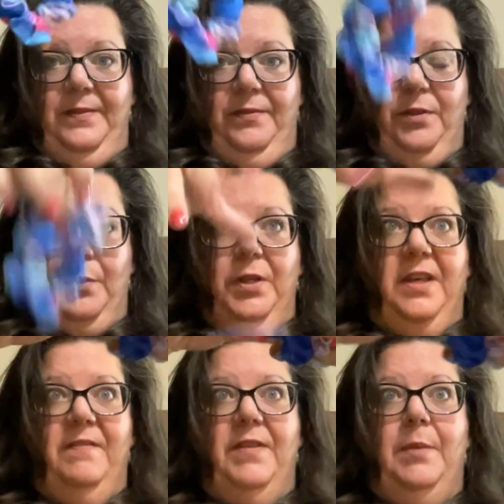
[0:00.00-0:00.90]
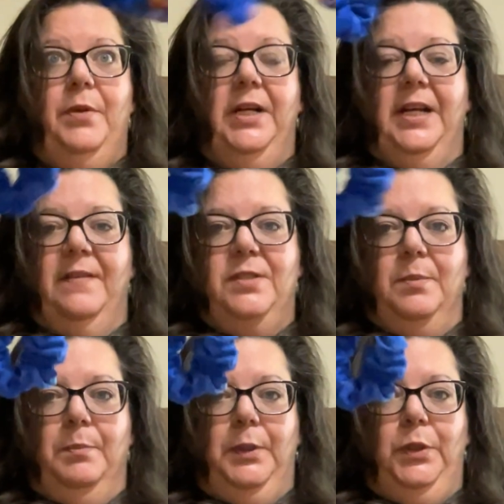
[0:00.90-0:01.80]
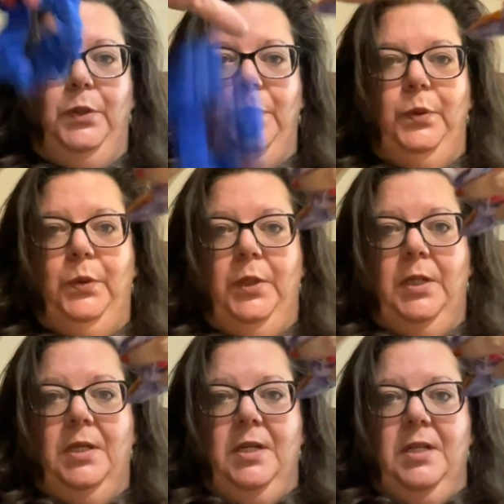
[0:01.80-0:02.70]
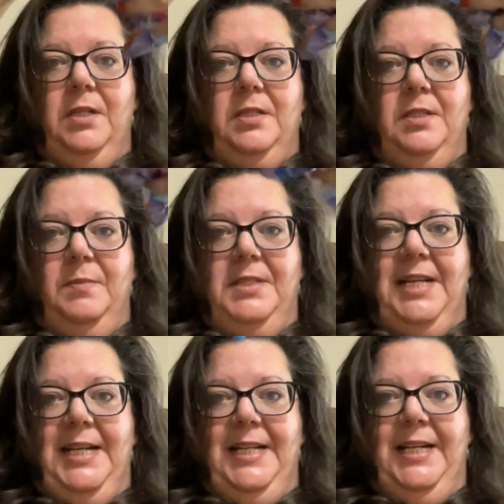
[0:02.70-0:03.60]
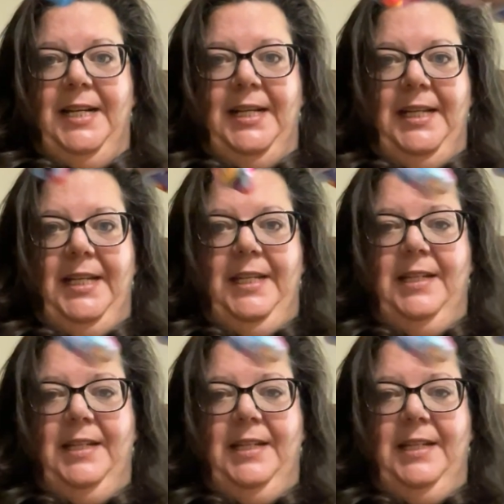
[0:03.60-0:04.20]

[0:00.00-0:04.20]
From all that fabric, I have some blue, some tie-dye.